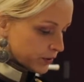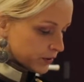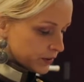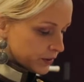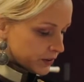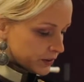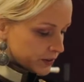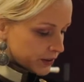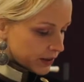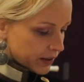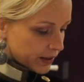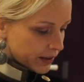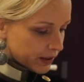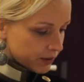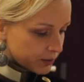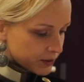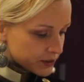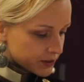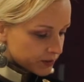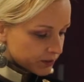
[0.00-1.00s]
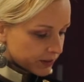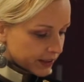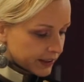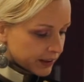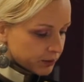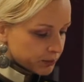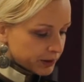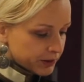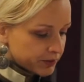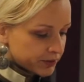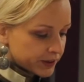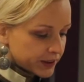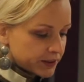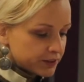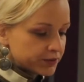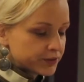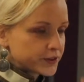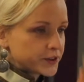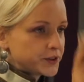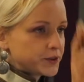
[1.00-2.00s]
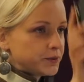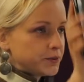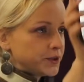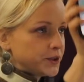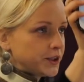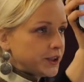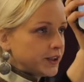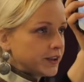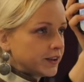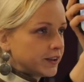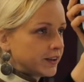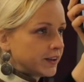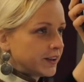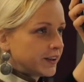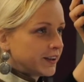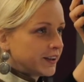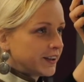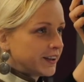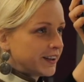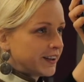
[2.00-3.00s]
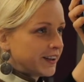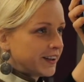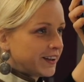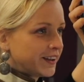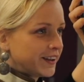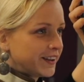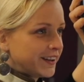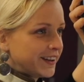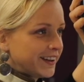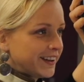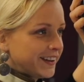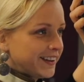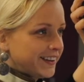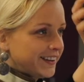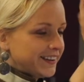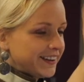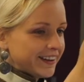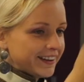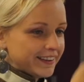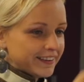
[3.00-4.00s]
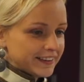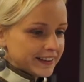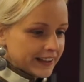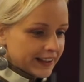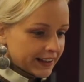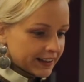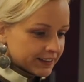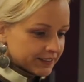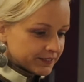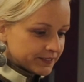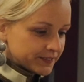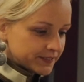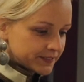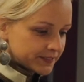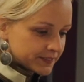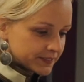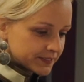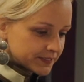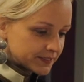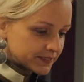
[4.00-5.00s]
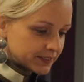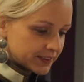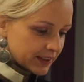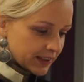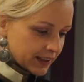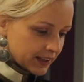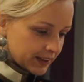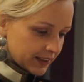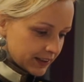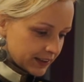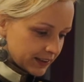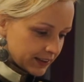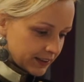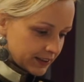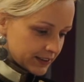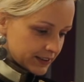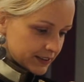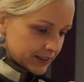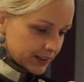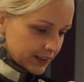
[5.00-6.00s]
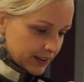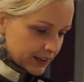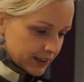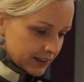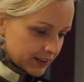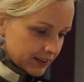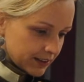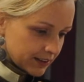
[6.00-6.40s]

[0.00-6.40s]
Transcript: so I was inviting my friend for sushi the other day, and then he said,